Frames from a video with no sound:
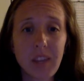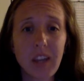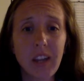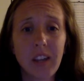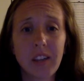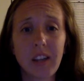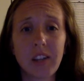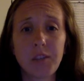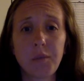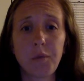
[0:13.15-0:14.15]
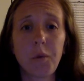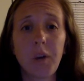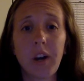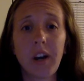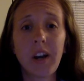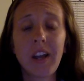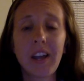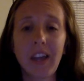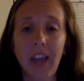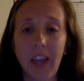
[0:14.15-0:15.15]
And it's for
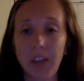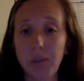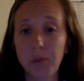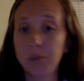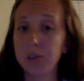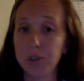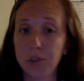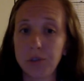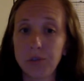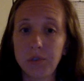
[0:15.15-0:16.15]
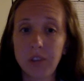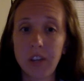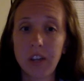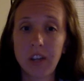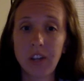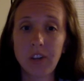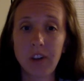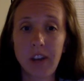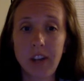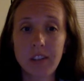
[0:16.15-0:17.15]
K through 2
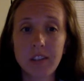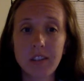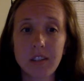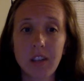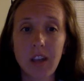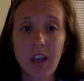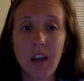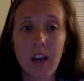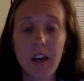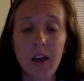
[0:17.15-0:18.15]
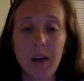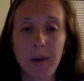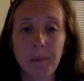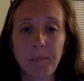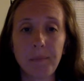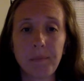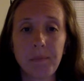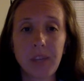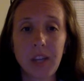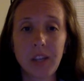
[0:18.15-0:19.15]
grades. The
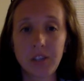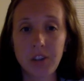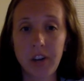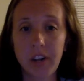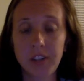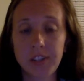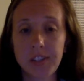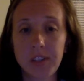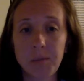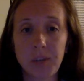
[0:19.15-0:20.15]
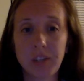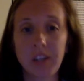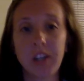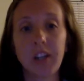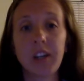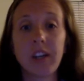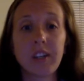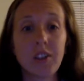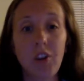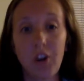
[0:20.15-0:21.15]
integration subject area
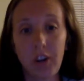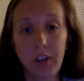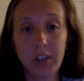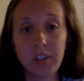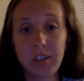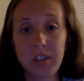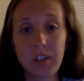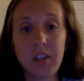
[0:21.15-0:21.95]
is art.